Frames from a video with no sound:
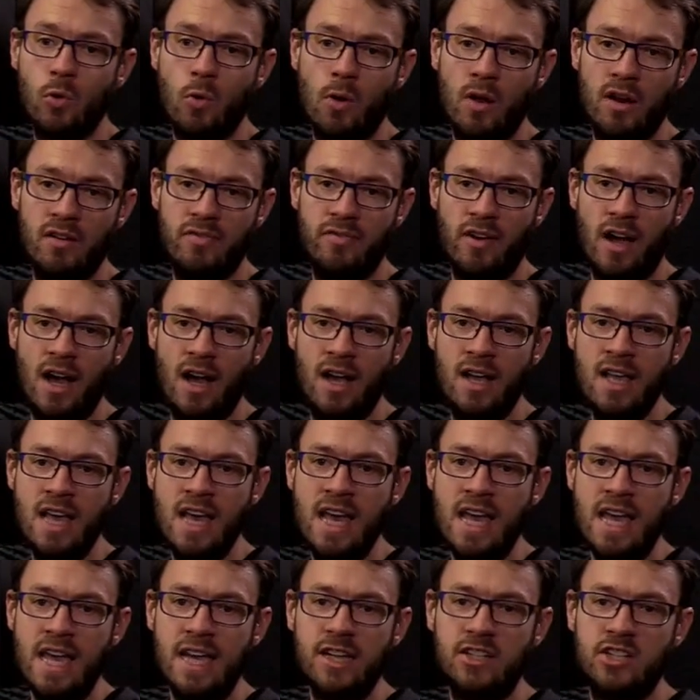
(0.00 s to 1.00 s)
quantifier,
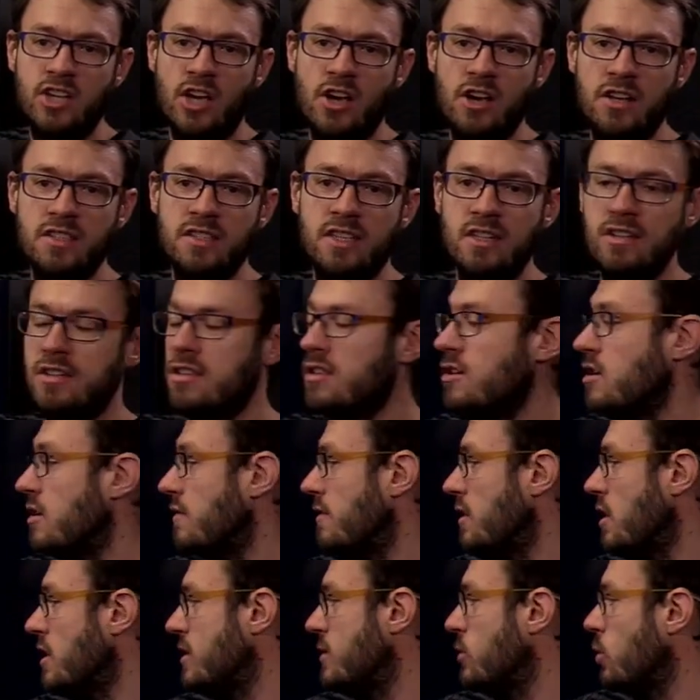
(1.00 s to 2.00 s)
it turns into the
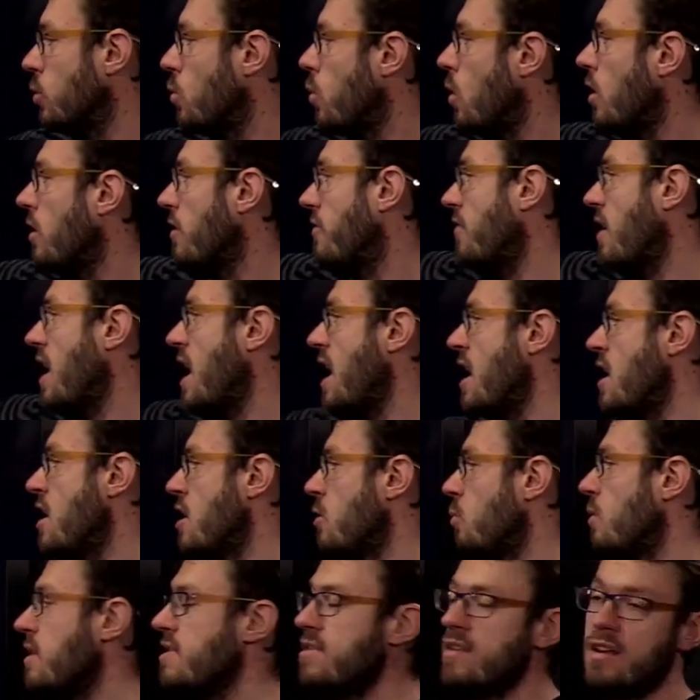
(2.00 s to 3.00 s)
universal quantifier
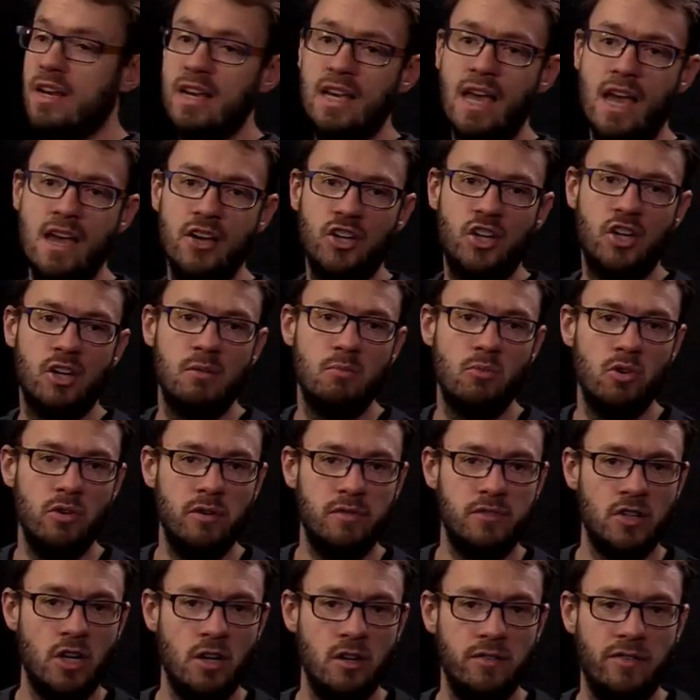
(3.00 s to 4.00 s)
with the negation
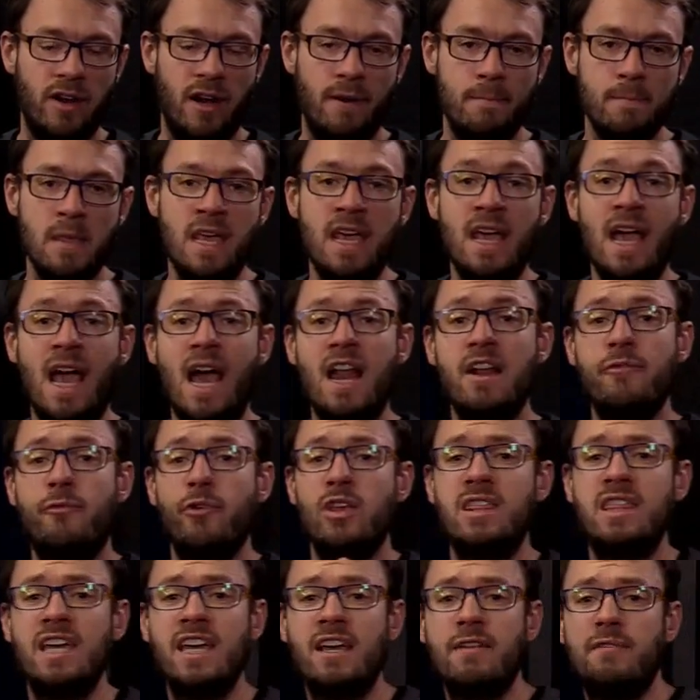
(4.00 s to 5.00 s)
moved over. And if
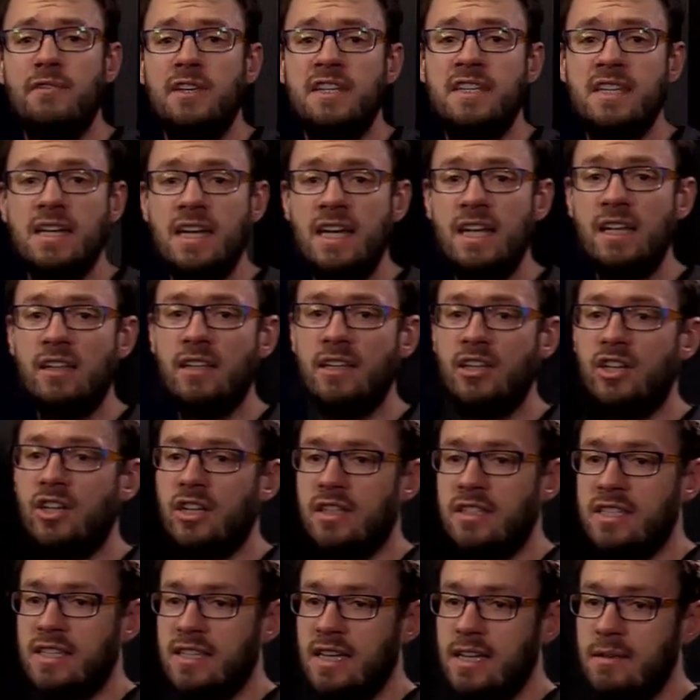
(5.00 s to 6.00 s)
we think of this in English,
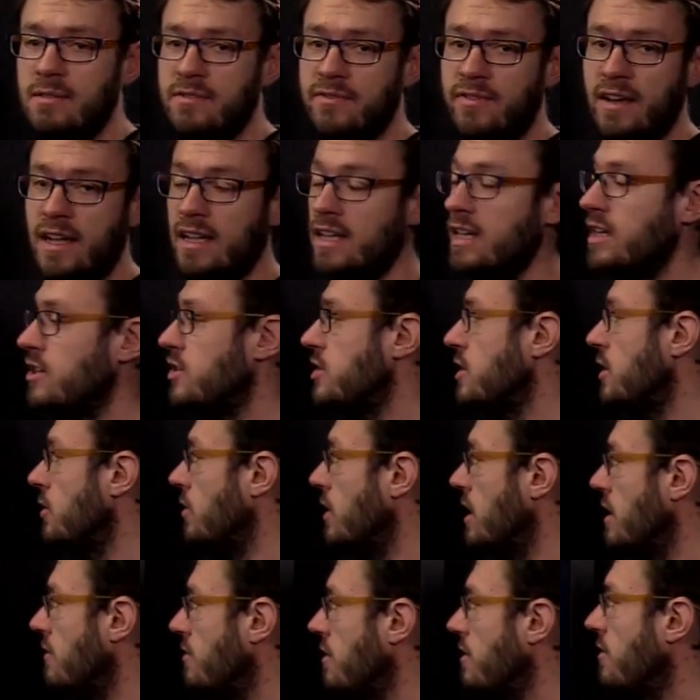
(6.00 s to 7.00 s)
it seems fairly
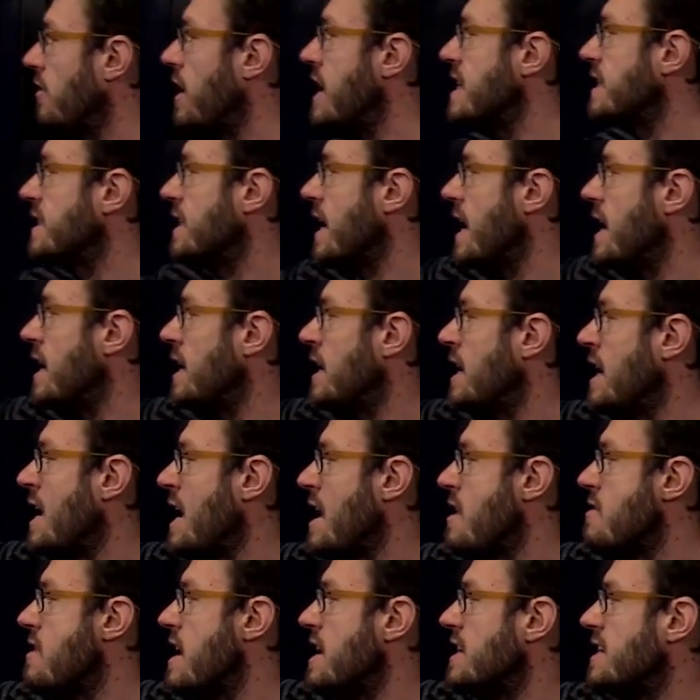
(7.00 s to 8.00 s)
intuitive. If I say
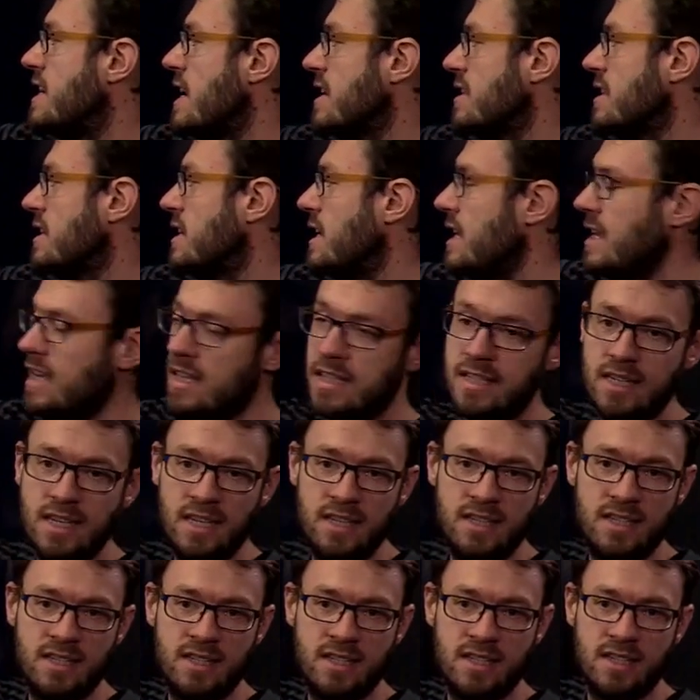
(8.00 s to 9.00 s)
there doesn't
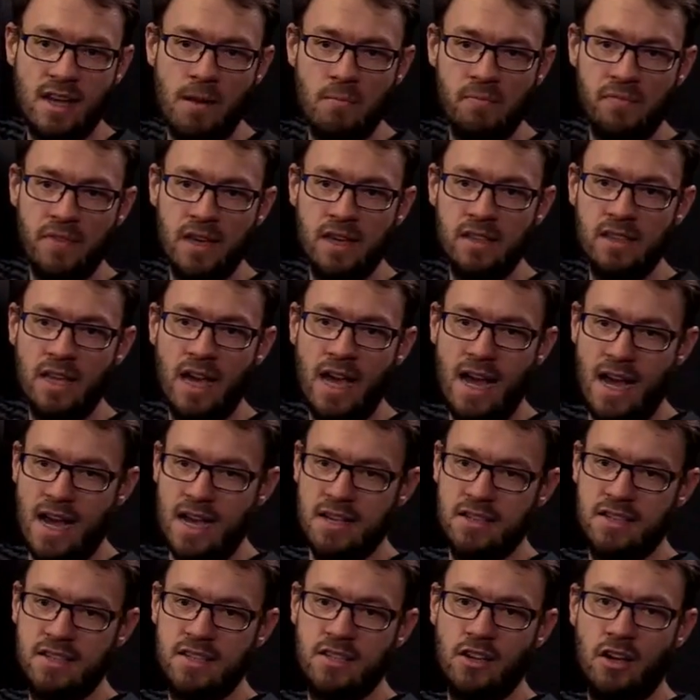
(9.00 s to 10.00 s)
exist something that
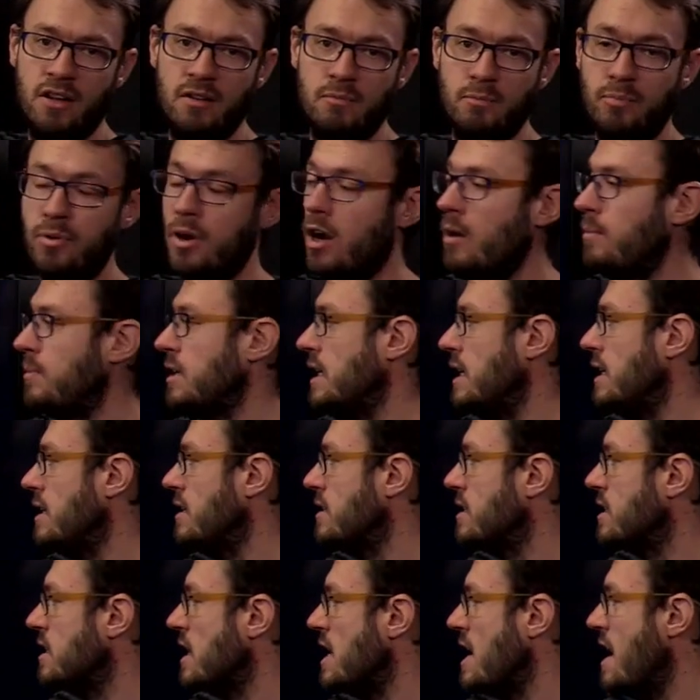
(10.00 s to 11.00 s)
has certain
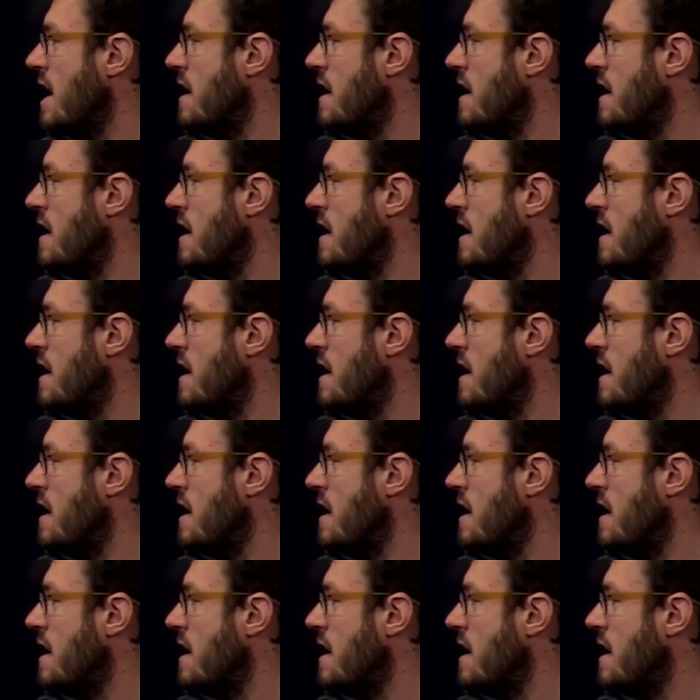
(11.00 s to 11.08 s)
properties,